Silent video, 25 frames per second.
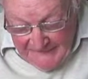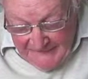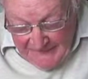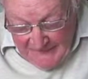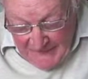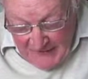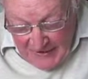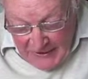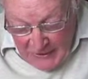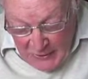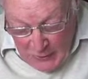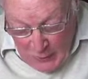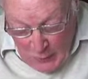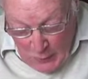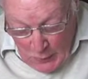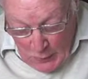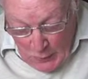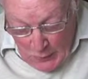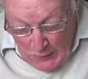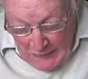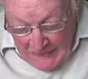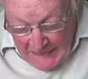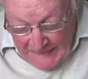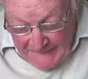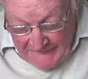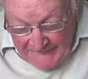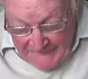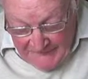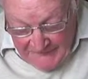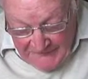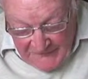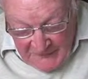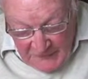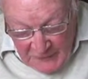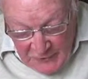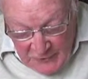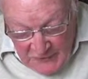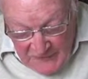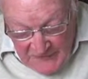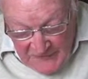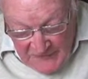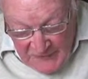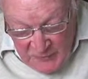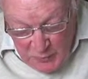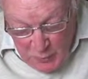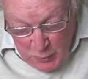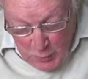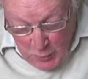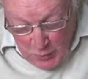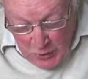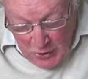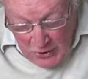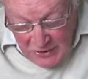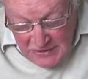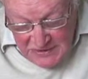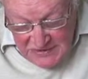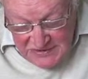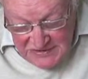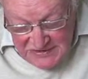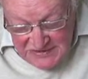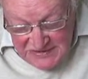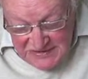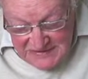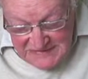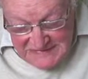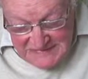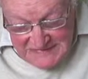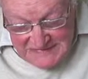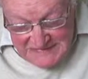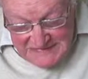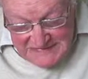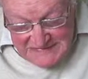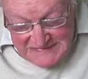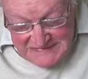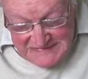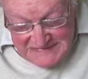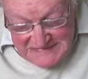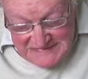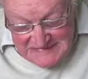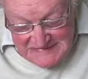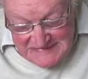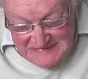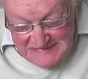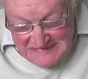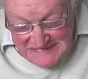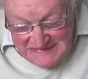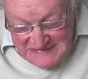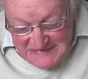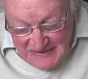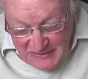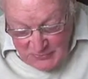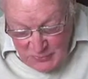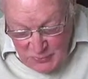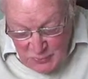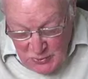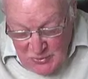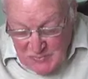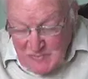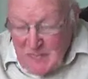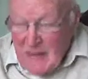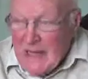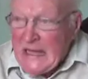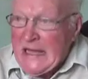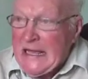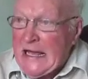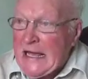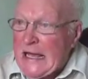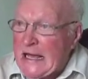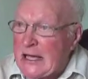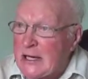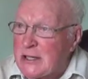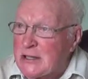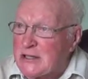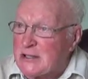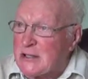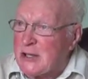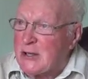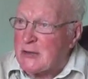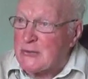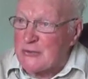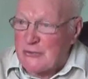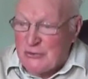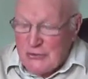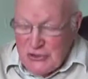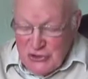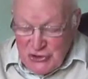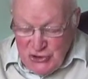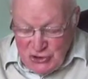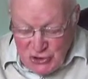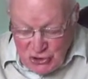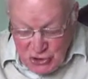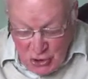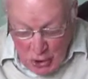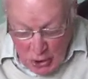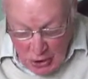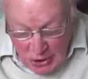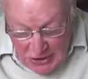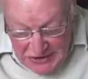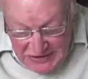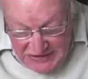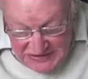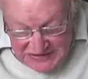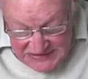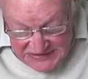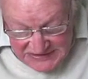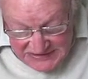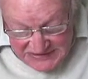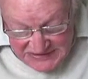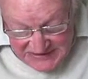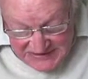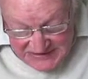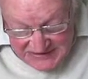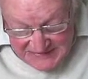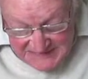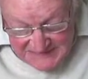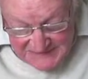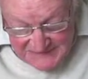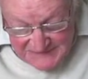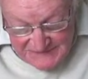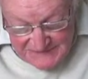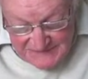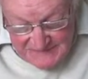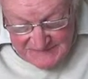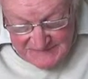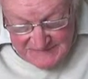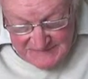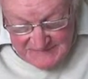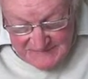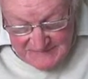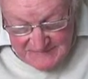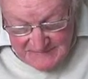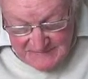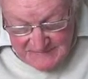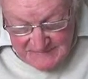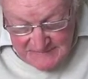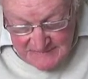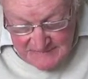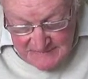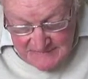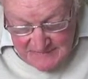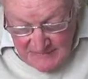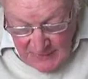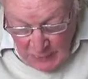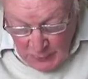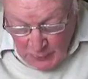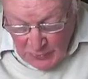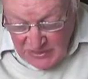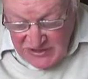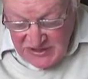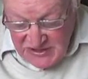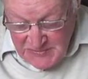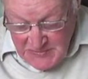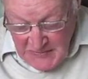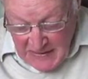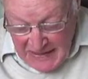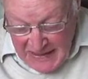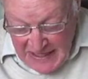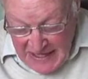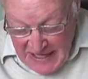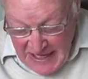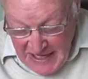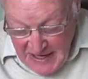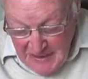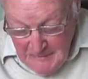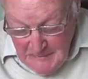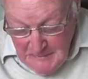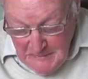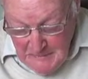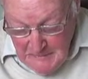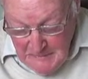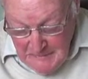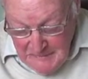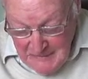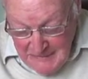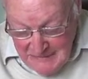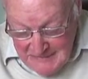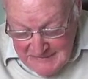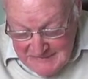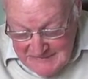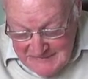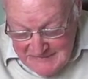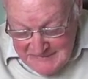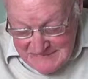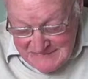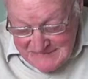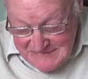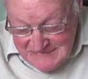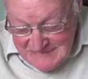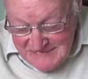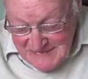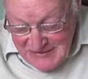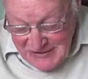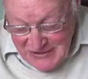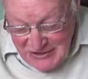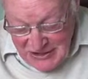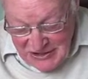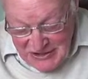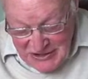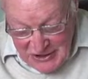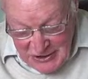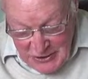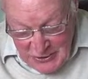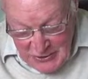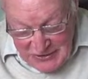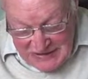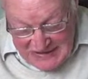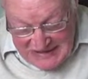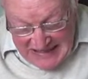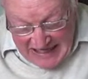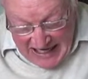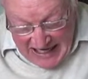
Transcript: fellow fill the quart? That would my heart rejoice. What is my name? Can you not